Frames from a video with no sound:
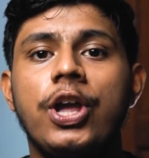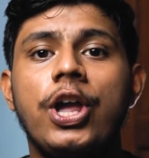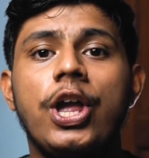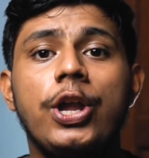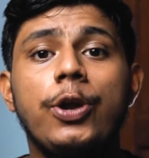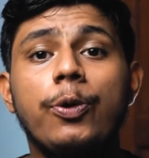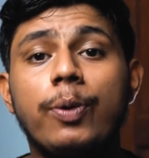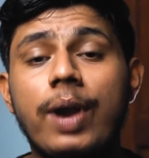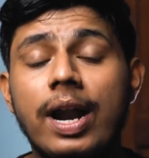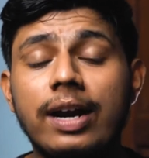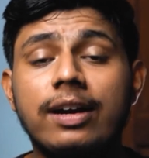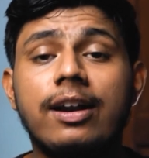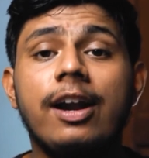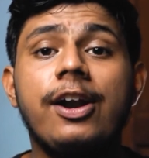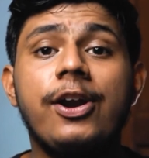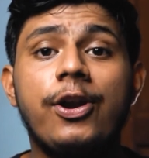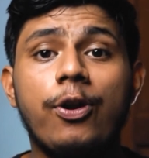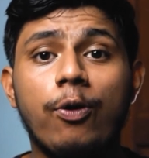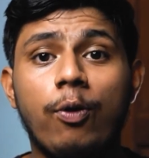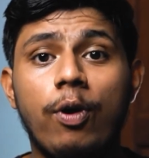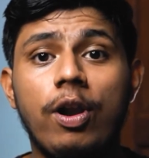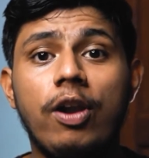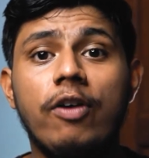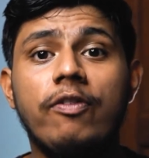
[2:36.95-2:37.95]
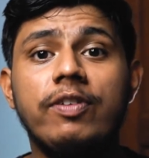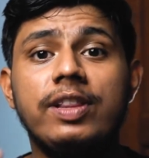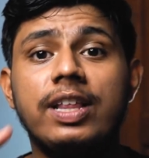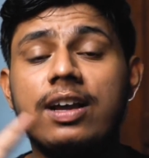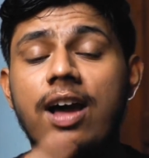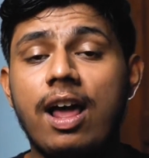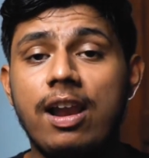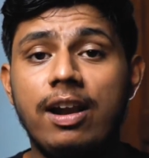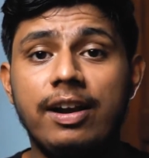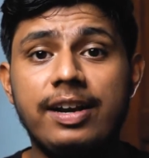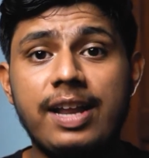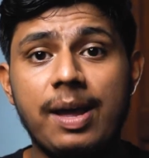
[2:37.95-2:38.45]
You get control over the
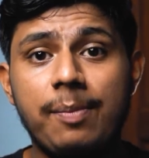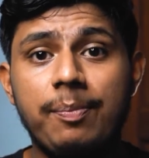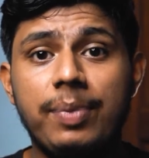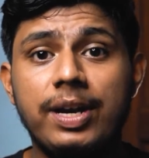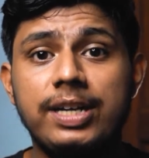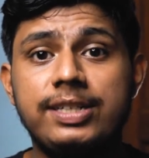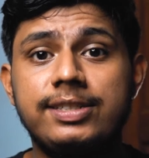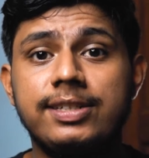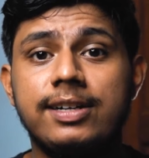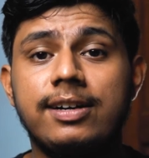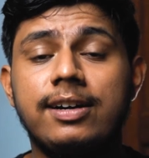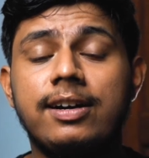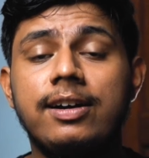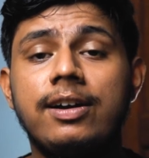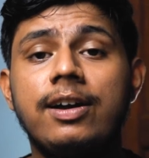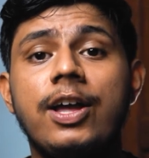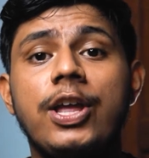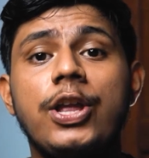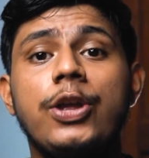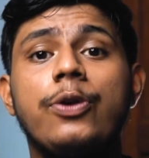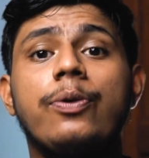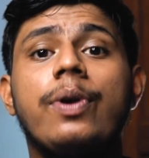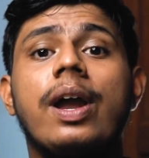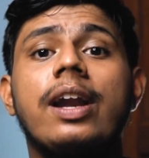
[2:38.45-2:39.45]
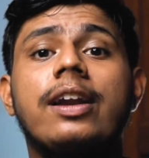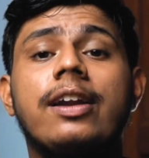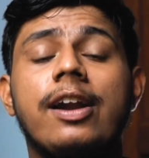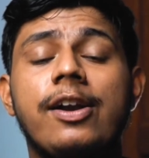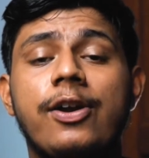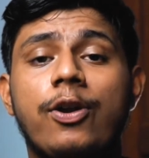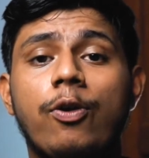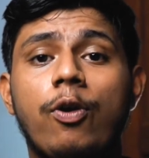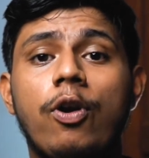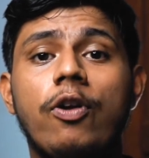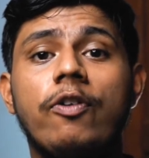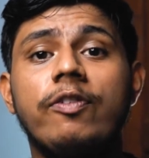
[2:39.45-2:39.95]
color temperature, you get
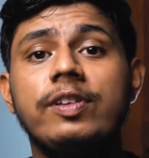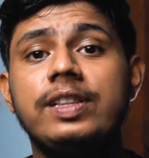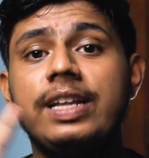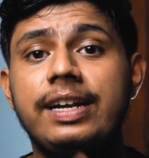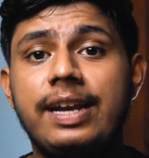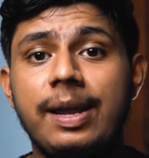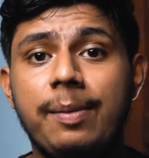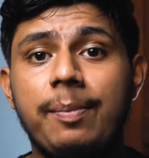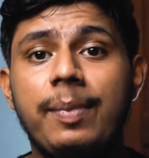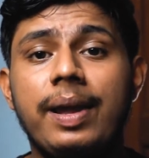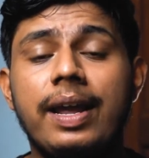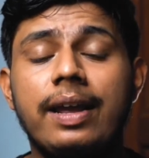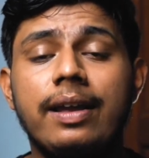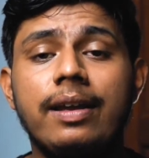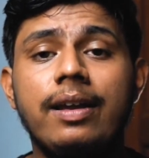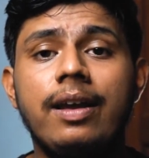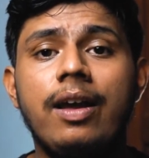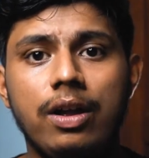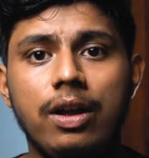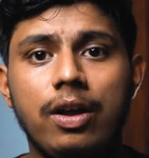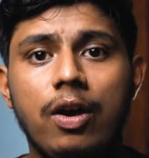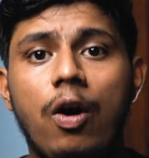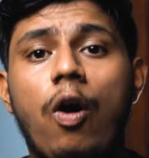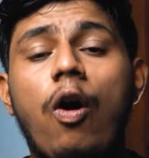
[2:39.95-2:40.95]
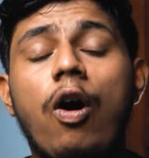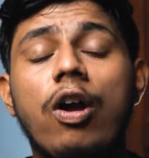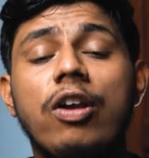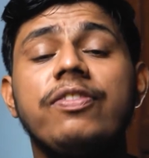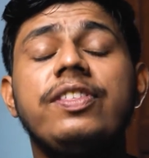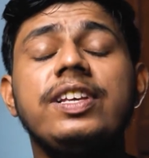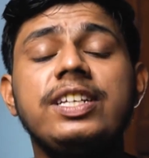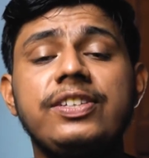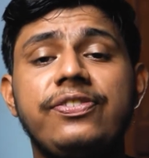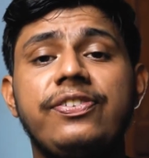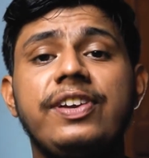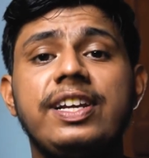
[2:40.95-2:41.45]
control over the dimming. All of
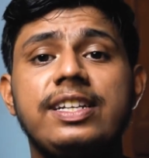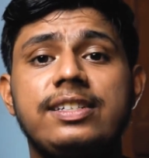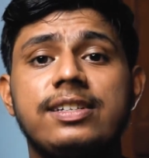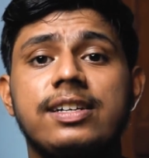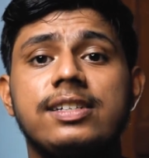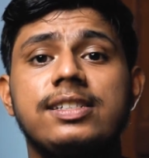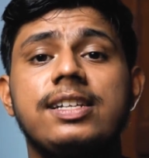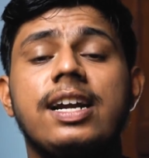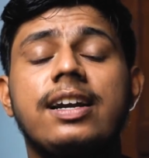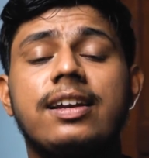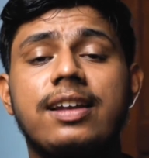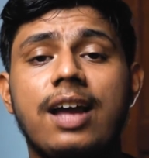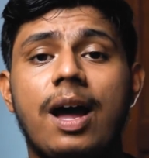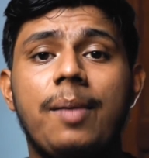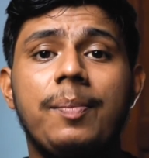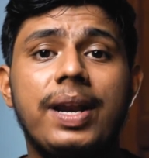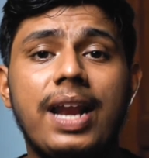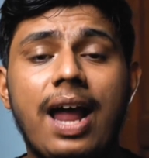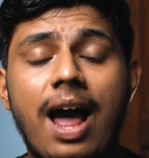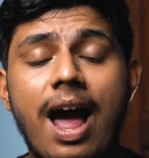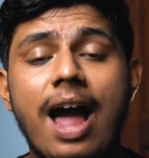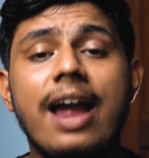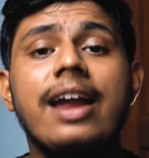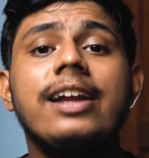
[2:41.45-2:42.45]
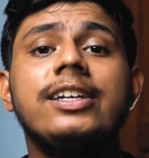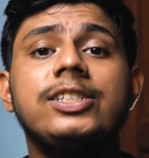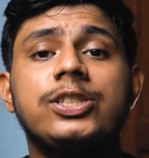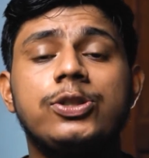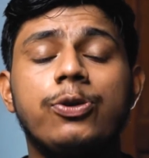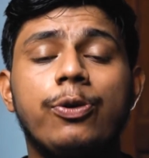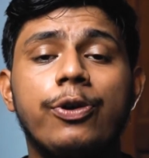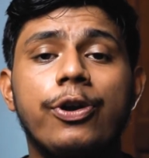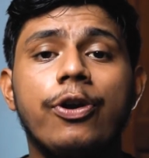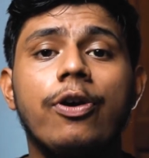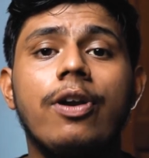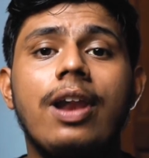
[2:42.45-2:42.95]
these features that come in high-end
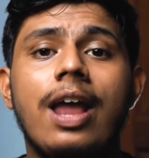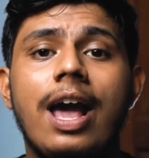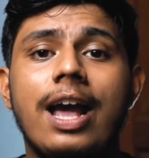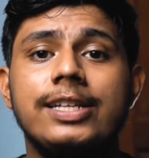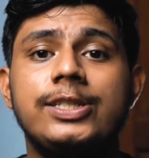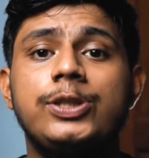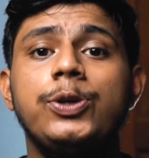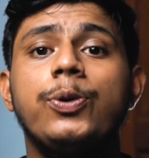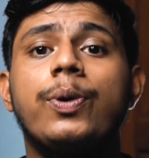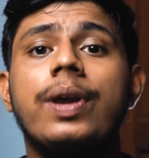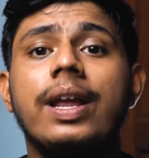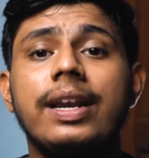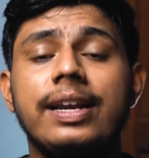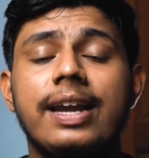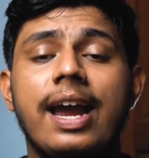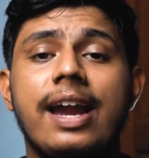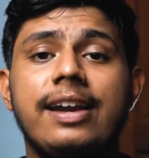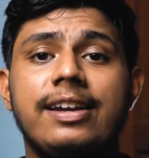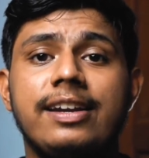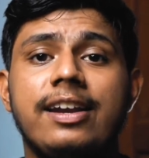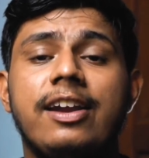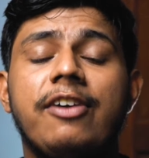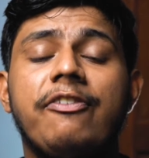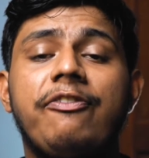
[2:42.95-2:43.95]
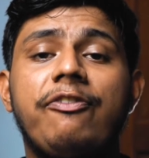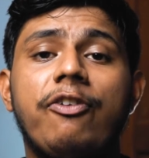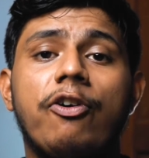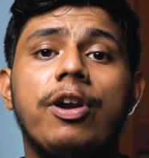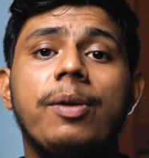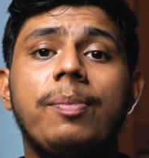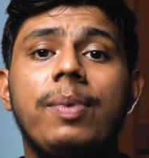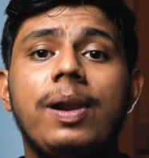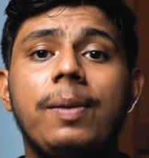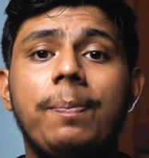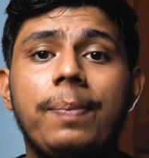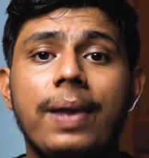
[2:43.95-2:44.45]
studio lights you can get at an
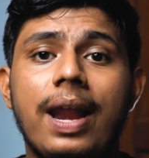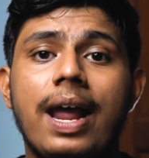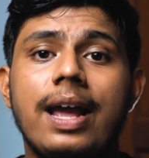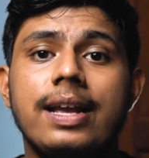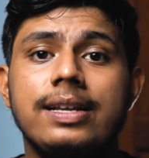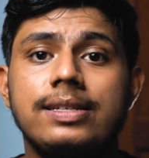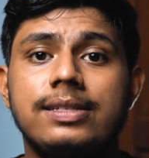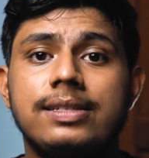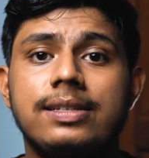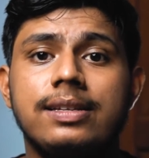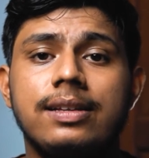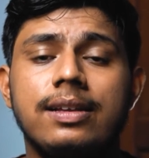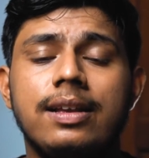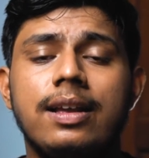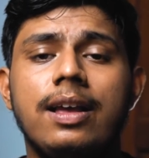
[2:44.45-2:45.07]
affordable price.